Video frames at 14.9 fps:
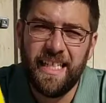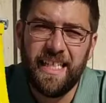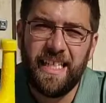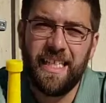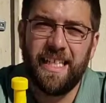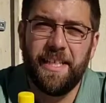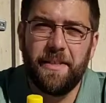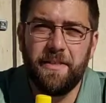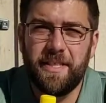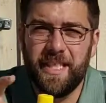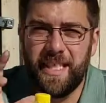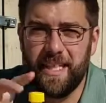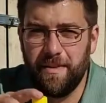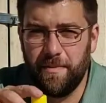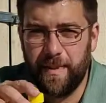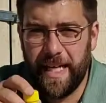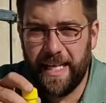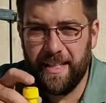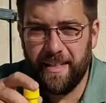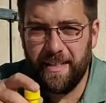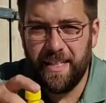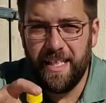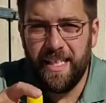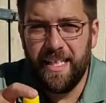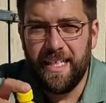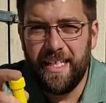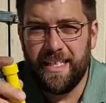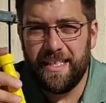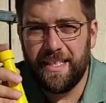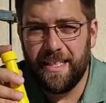I use the yellow bottle.
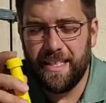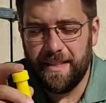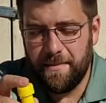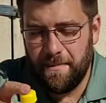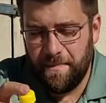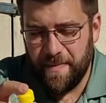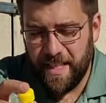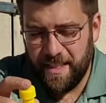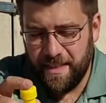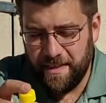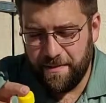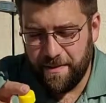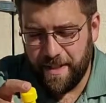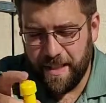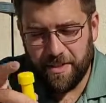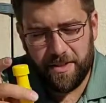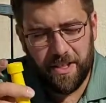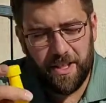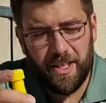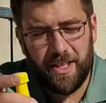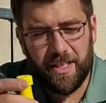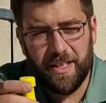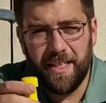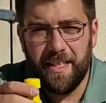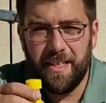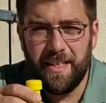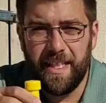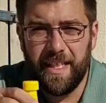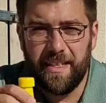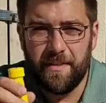It's a different alcohol
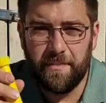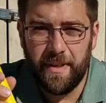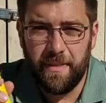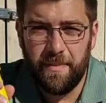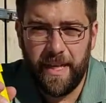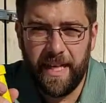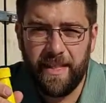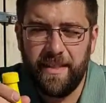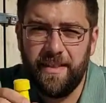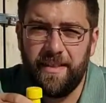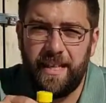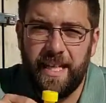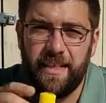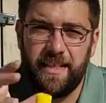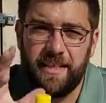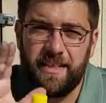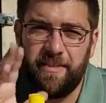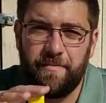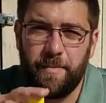than the red bottle, and this stuff